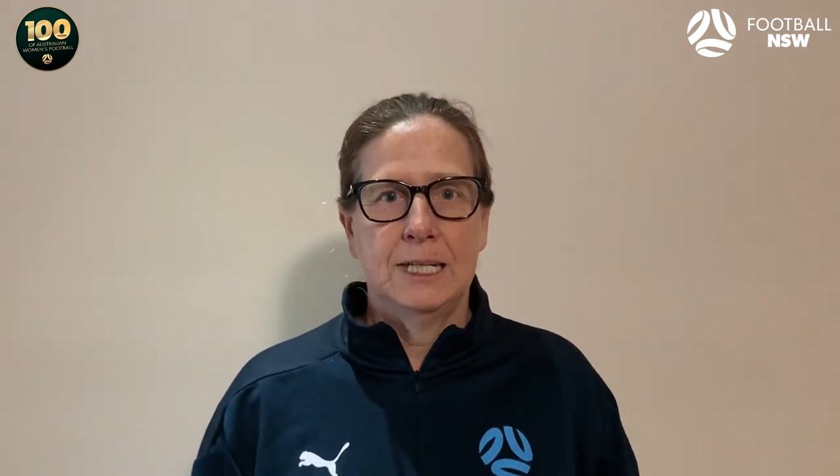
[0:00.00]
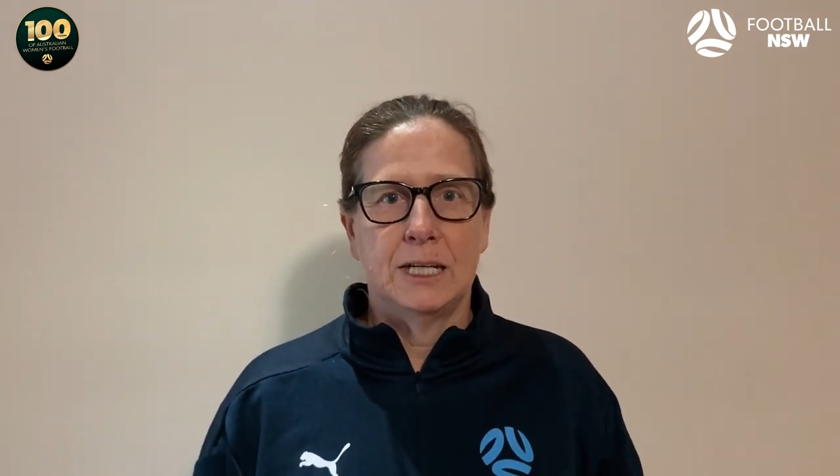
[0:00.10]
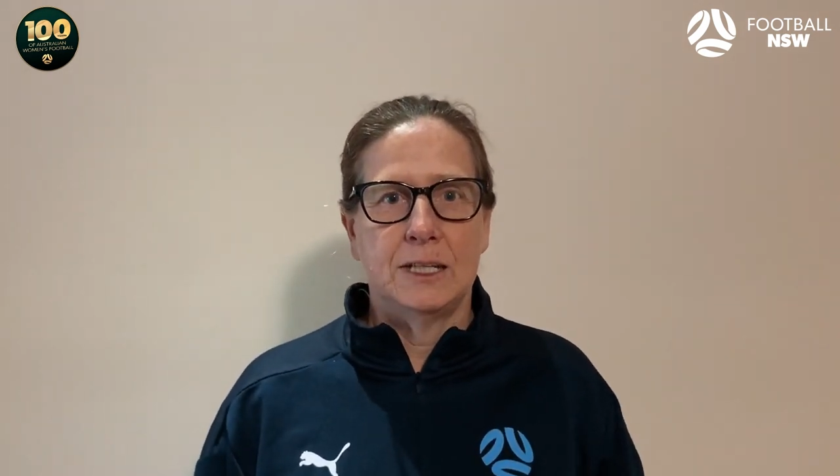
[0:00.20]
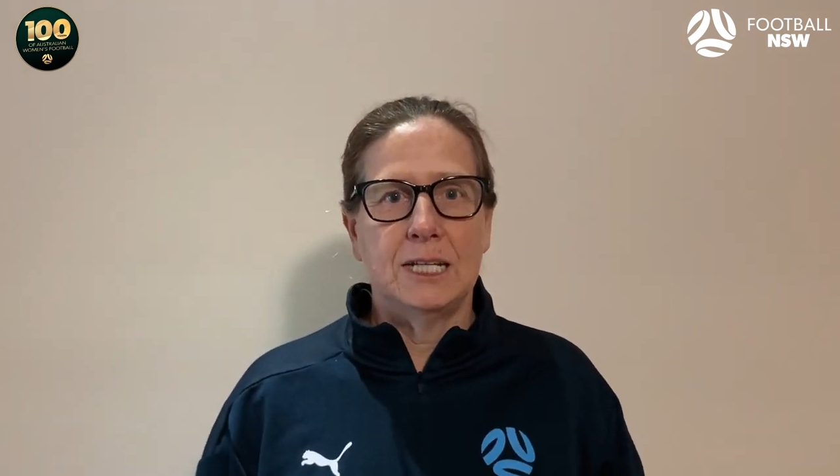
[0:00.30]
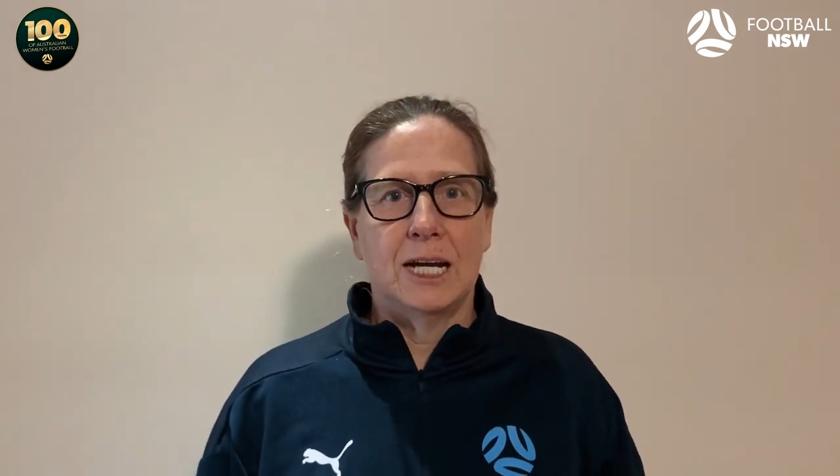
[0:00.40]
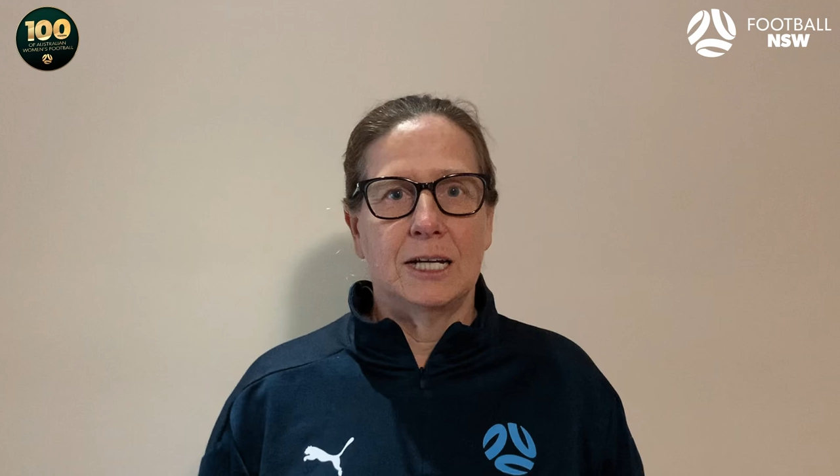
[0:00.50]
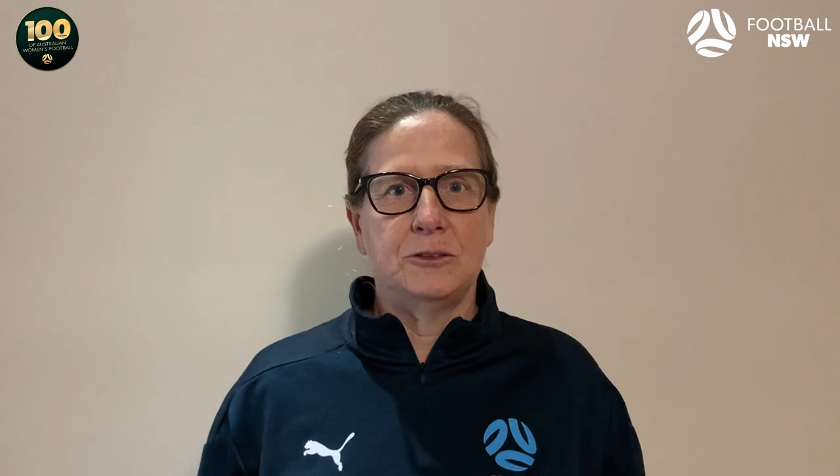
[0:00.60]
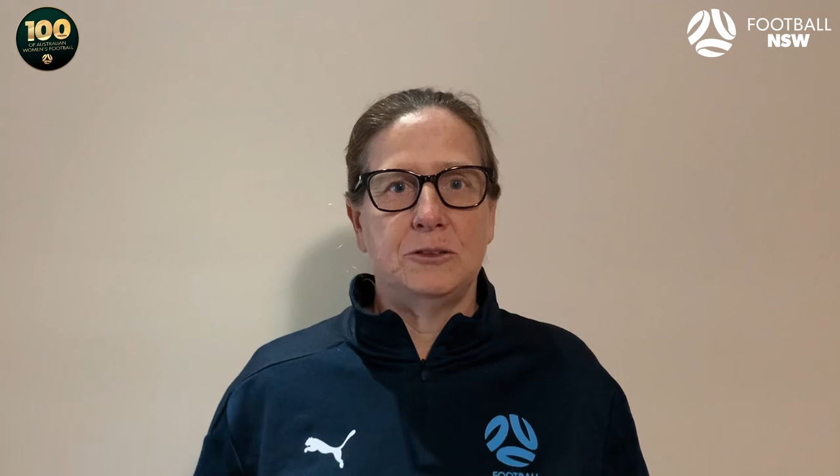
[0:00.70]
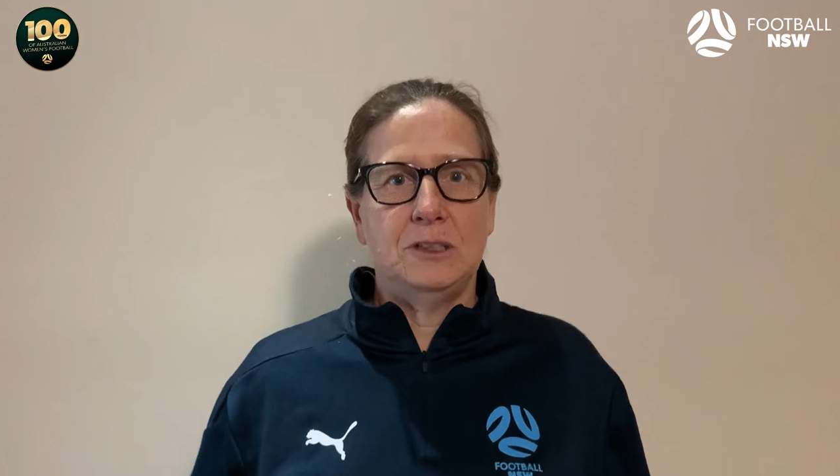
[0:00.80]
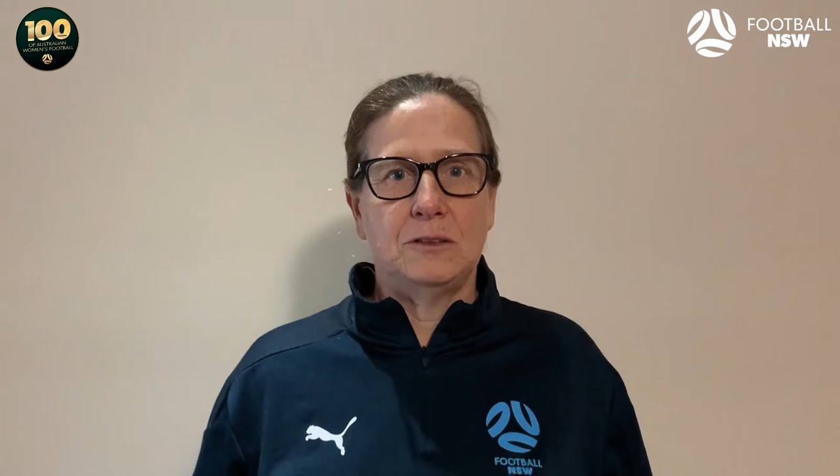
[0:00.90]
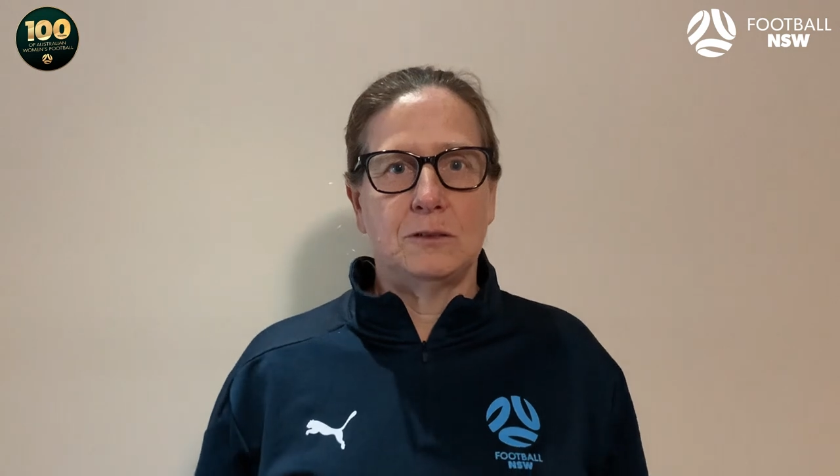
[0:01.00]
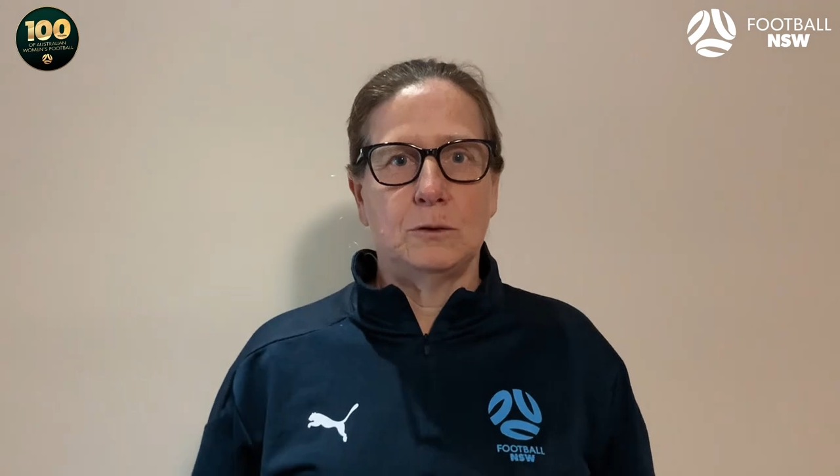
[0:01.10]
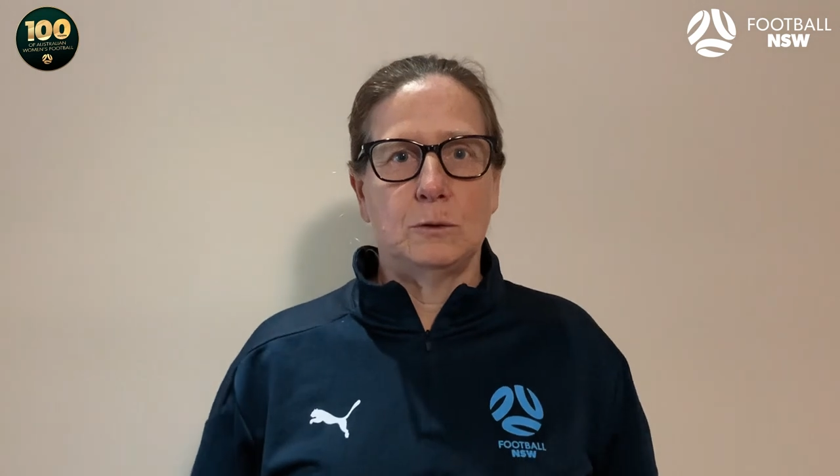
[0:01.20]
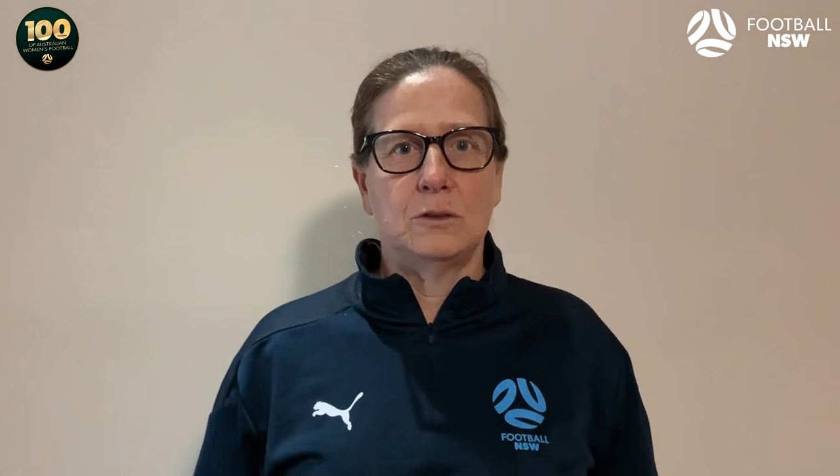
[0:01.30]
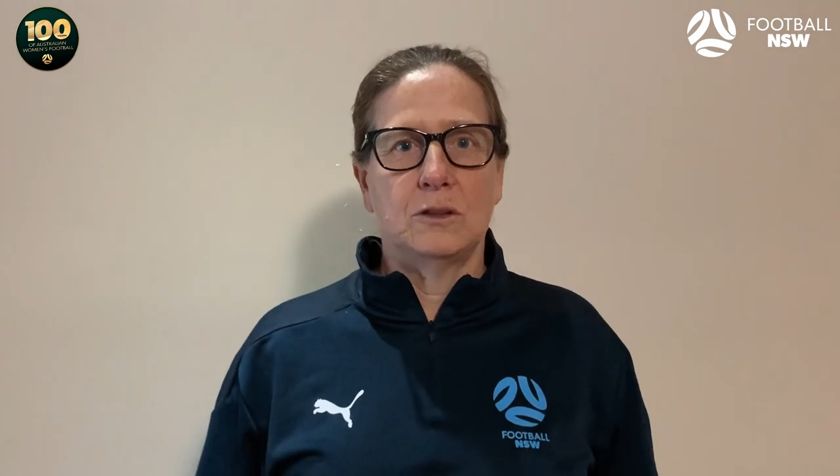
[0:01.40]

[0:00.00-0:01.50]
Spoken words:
I think 100 years is a good